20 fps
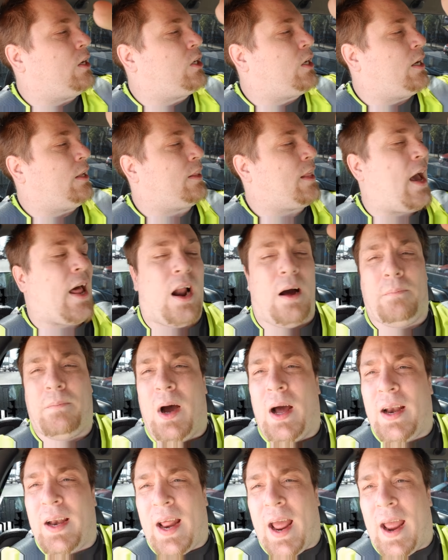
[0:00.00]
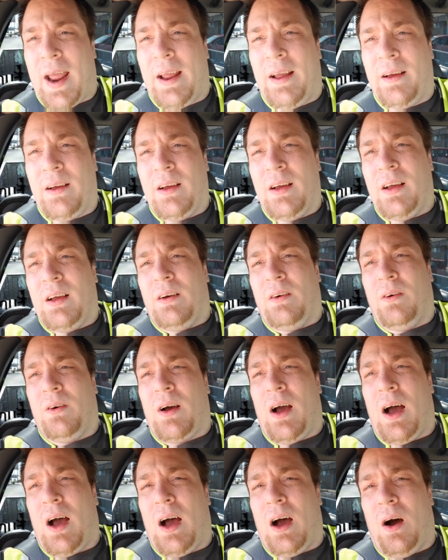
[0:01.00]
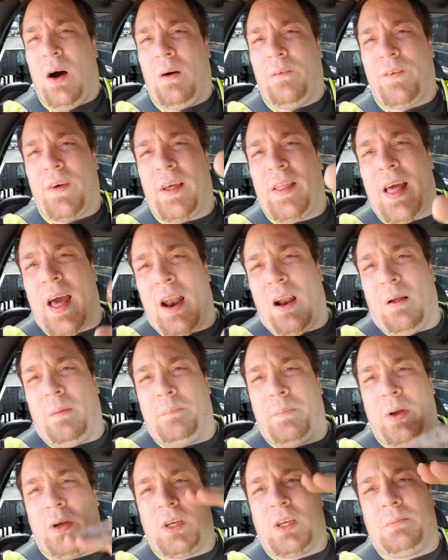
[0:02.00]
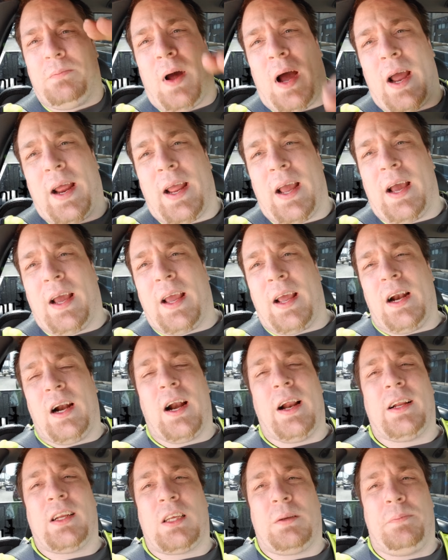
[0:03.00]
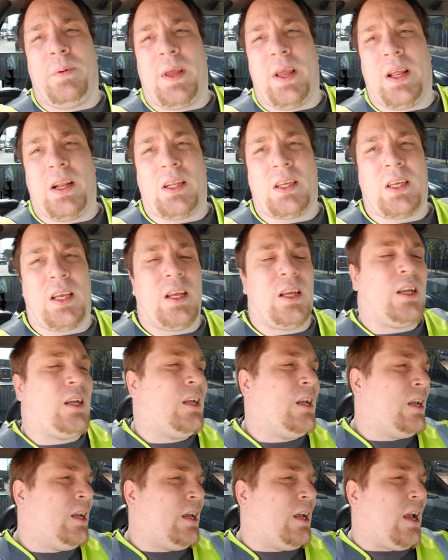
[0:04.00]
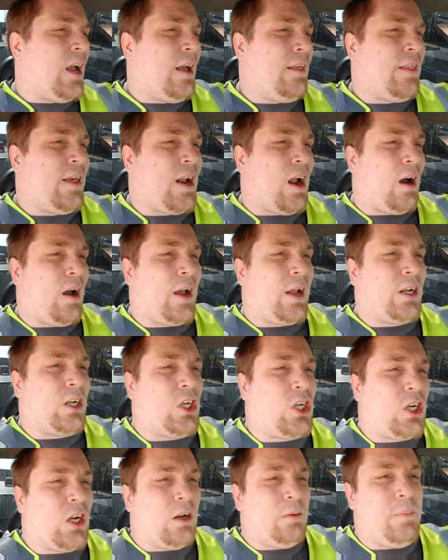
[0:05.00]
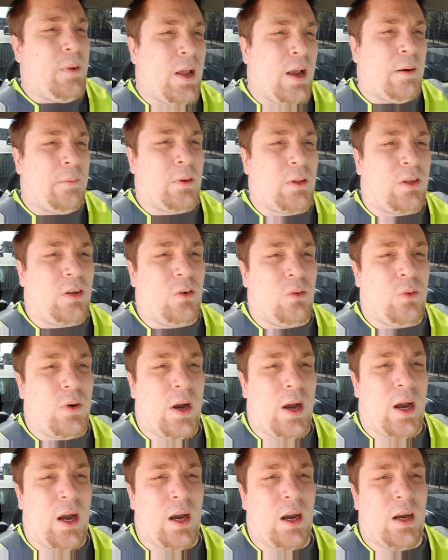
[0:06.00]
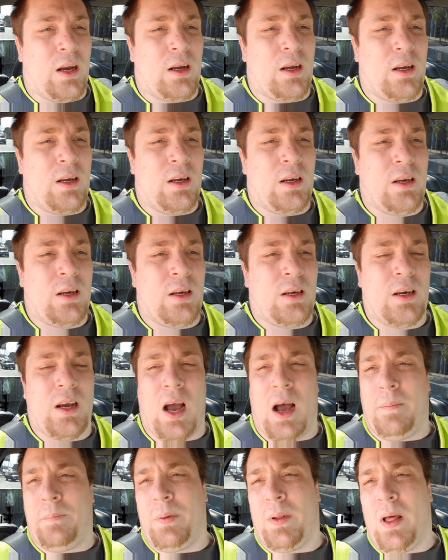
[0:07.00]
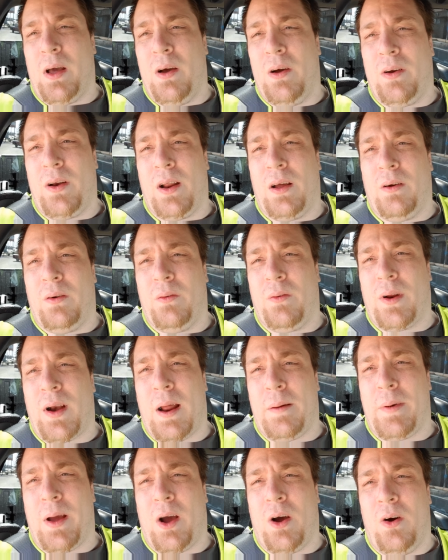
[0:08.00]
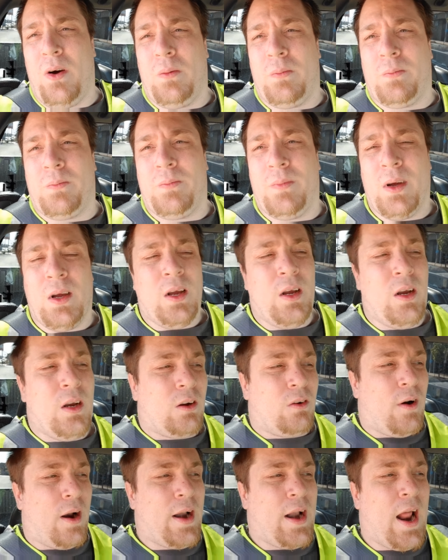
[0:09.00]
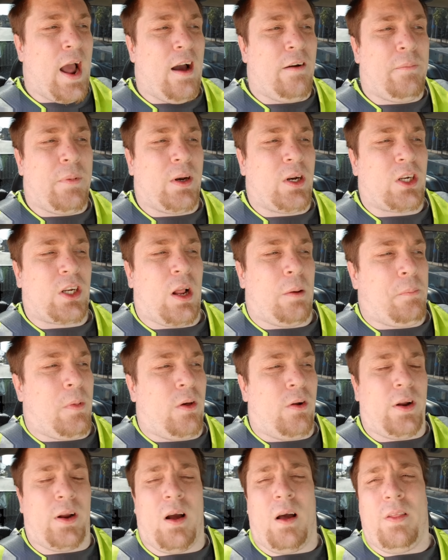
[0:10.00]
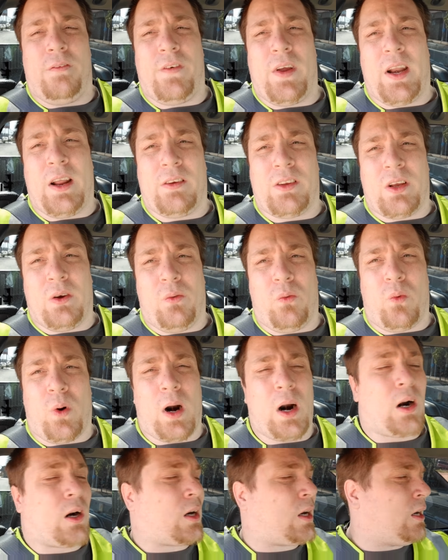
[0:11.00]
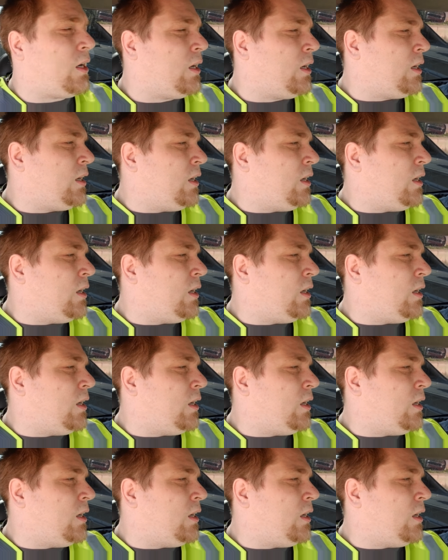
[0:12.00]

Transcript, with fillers: I should get that on Monday. Uh, hopefully that'll boost my uh, internet speeds. And then I should be able to uh, upload when I'm at home. Right now I've been just uploading all the videos at work.